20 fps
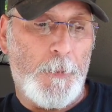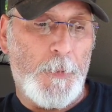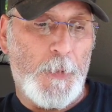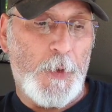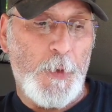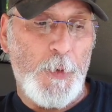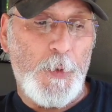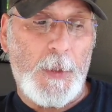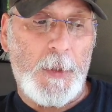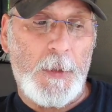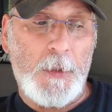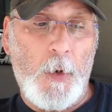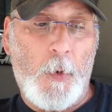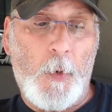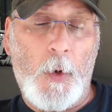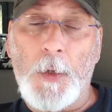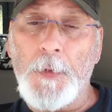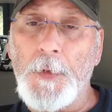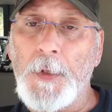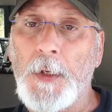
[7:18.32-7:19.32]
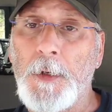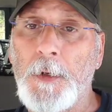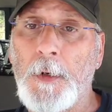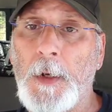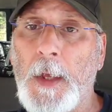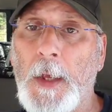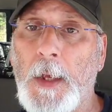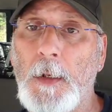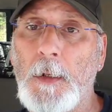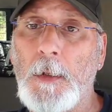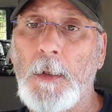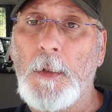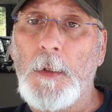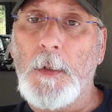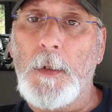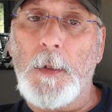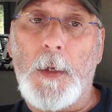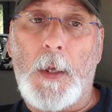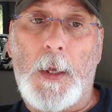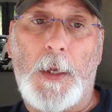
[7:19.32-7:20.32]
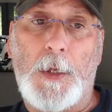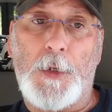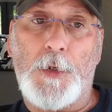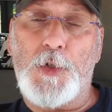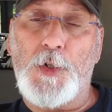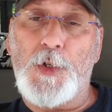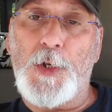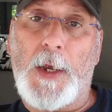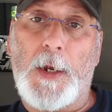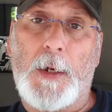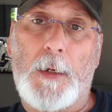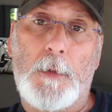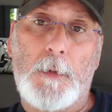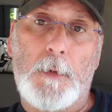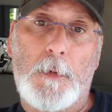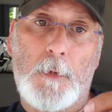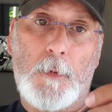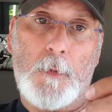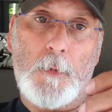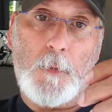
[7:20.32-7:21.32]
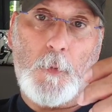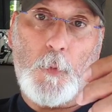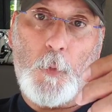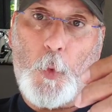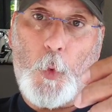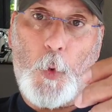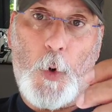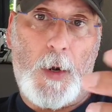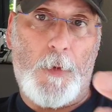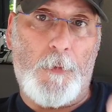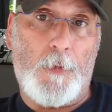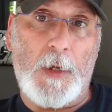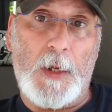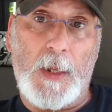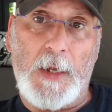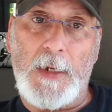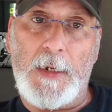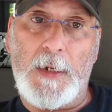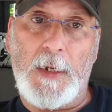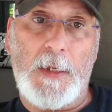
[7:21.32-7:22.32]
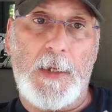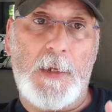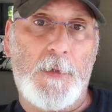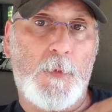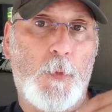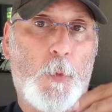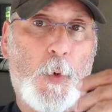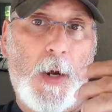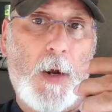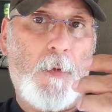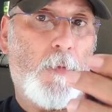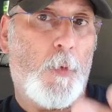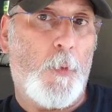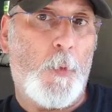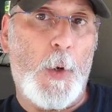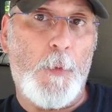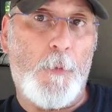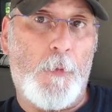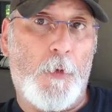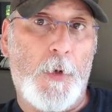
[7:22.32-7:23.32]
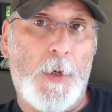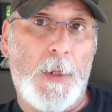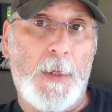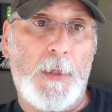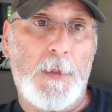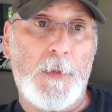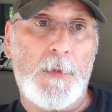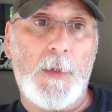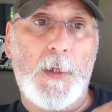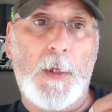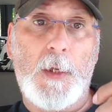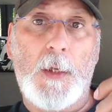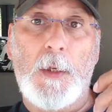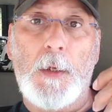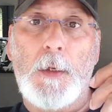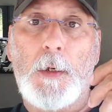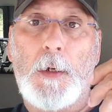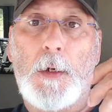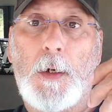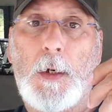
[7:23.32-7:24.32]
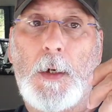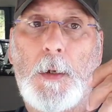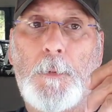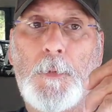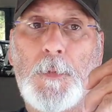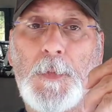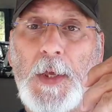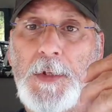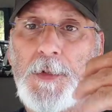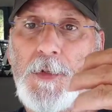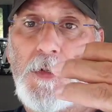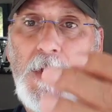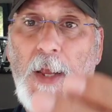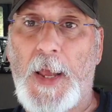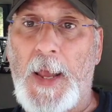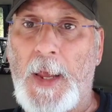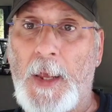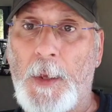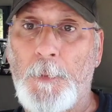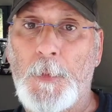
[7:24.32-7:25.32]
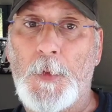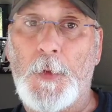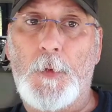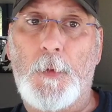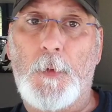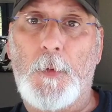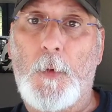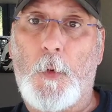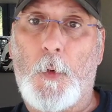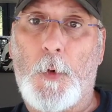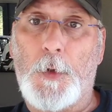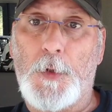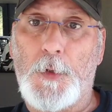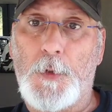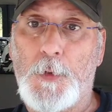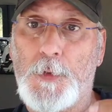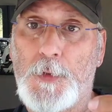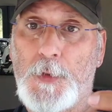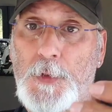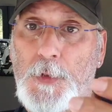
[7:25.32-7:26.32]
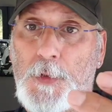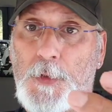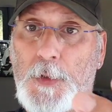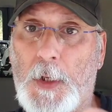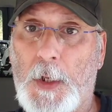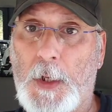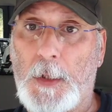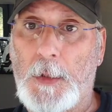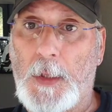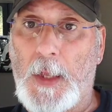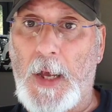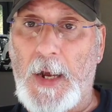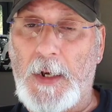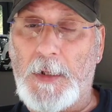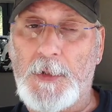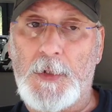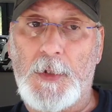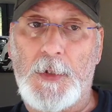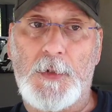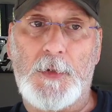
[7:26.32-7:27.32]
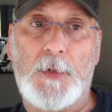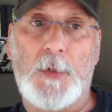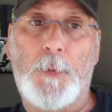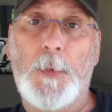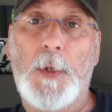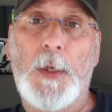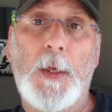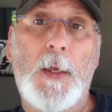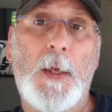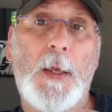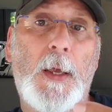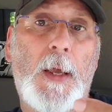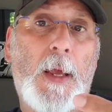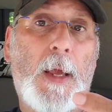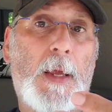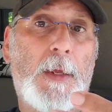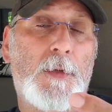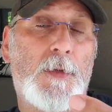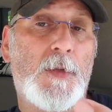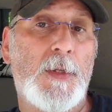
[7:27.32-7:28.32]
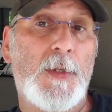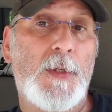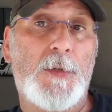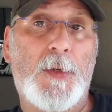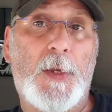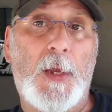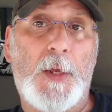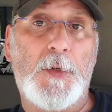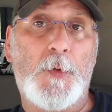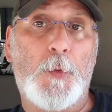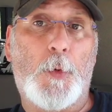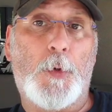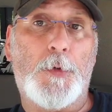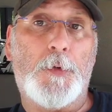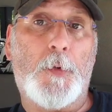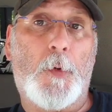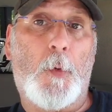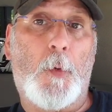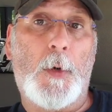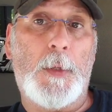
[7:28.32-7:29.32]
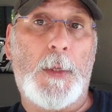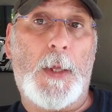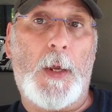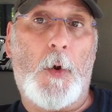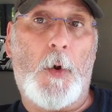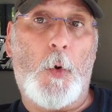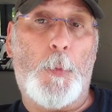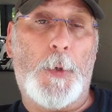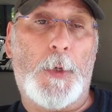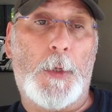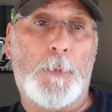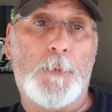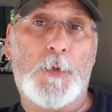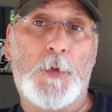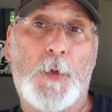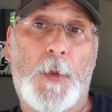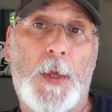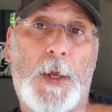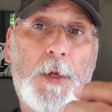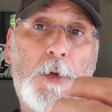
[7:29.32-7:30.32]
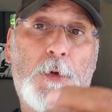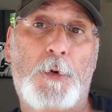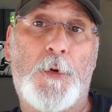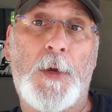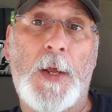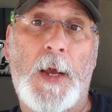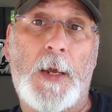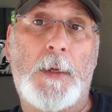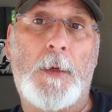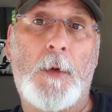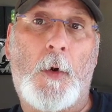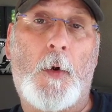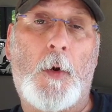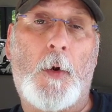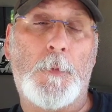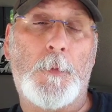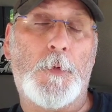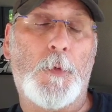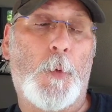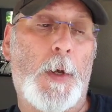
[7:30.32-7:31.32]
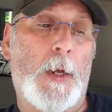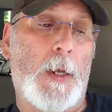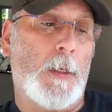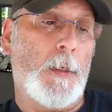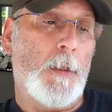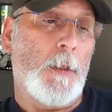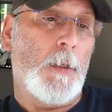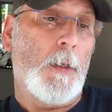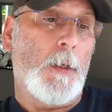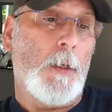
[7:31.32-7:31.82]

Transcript: You can go on the internet and check whatever lake it is, whatever river it is, that's dammed or uses a lock system, and see schedules for when they open them, so that you're not in harm's way.